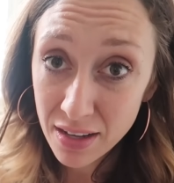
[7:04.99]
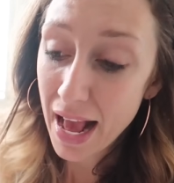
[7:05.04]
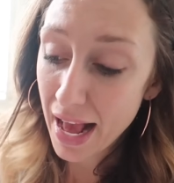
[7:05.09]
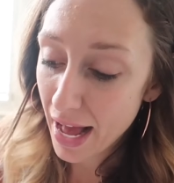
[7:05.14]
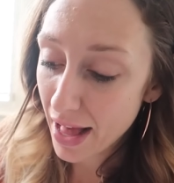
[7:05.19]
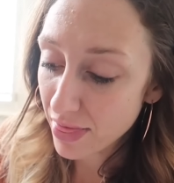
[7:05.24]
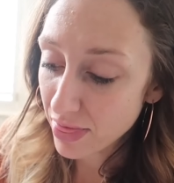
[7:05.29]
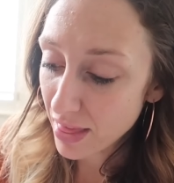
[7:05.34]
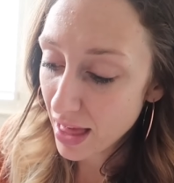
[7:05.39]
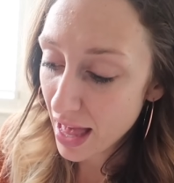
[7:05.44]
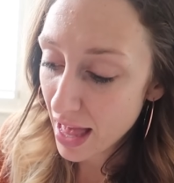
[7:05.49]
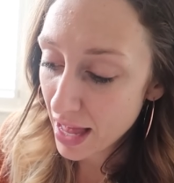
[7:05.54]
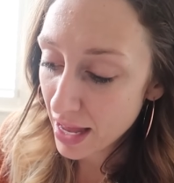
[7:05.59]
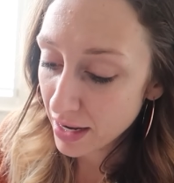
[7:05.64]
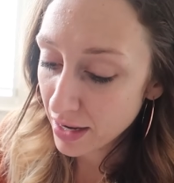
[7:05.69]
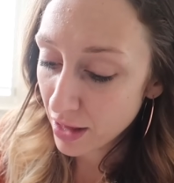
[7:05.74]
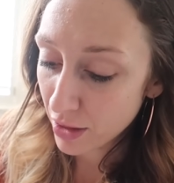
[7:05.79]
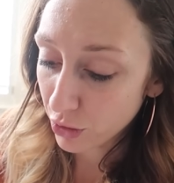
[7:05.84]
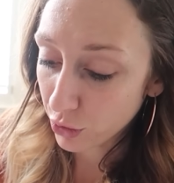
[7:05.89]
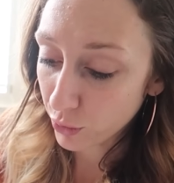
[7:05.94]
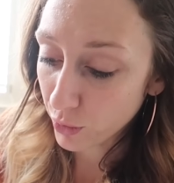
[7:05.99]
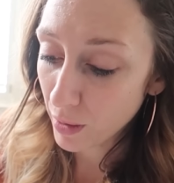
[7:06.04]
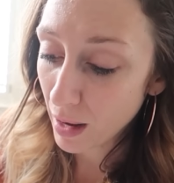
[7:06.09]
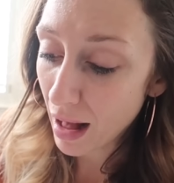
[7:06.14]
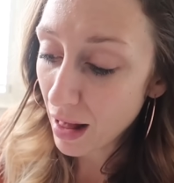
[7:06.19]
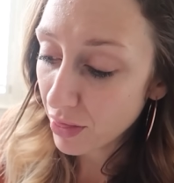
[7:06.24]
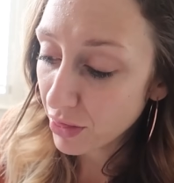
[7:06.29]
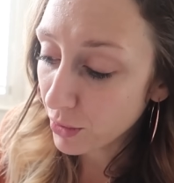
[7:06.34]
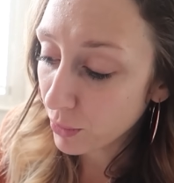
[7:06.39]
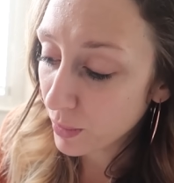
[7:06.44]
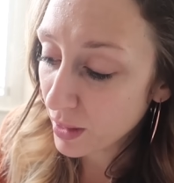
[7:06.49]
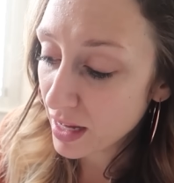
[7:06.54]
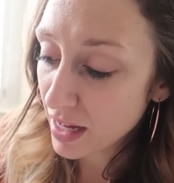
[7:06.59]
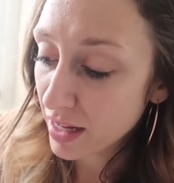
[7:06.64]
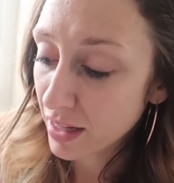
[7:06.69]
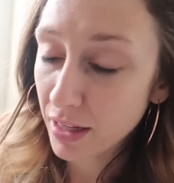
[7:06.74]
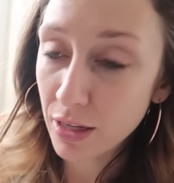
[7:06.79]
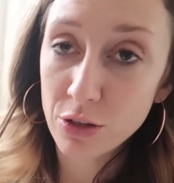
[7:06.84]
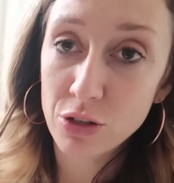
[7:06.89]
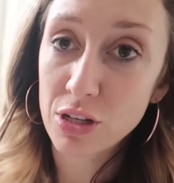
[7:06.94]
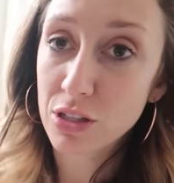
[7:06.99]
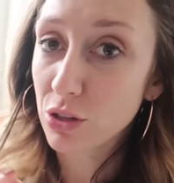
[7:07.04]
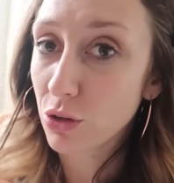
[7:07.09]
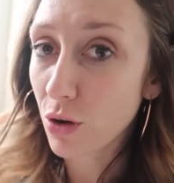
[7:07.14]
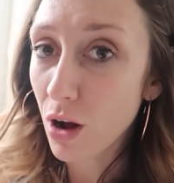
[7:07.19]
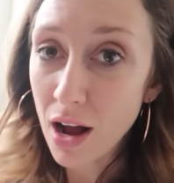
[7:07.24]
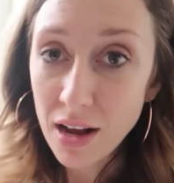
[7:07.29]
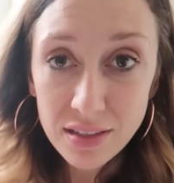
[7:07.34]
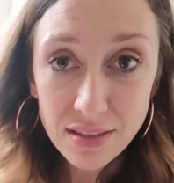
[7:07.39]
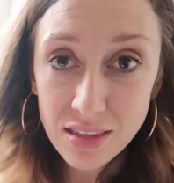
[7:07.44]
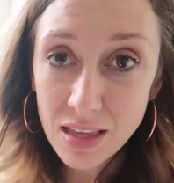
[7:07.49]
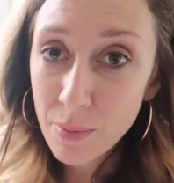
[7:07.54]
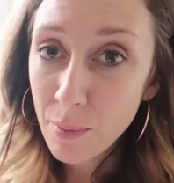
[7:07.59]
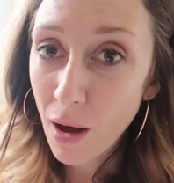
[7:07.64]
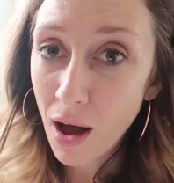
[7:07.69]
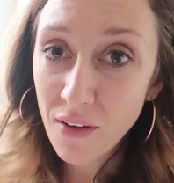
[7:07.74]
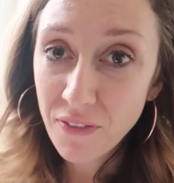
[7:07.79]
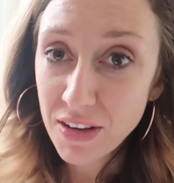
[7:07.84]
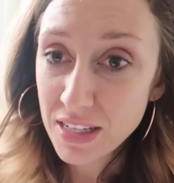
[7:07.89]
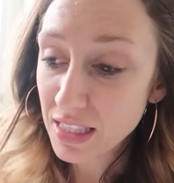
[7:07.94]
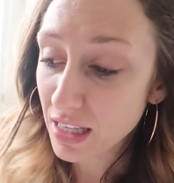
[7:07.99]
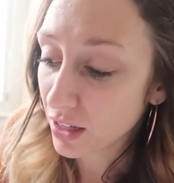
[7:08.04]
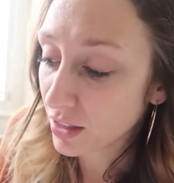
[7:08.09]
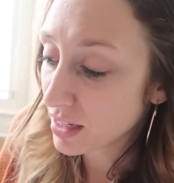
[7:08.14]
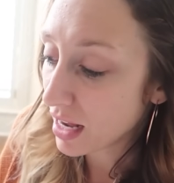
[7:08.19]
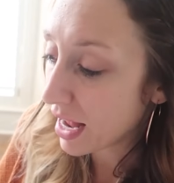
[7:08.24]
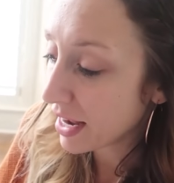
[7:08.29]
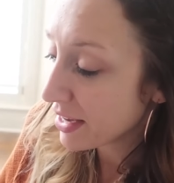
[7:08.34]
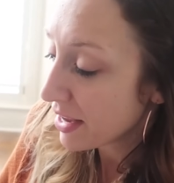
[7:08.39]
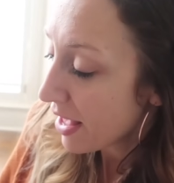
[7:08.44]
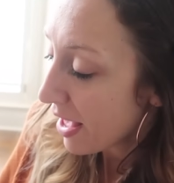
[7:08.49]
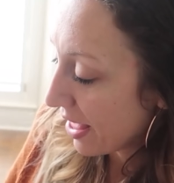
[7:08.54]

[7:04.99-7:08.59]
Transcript: And then throughout the week, you just cross them off as they're done.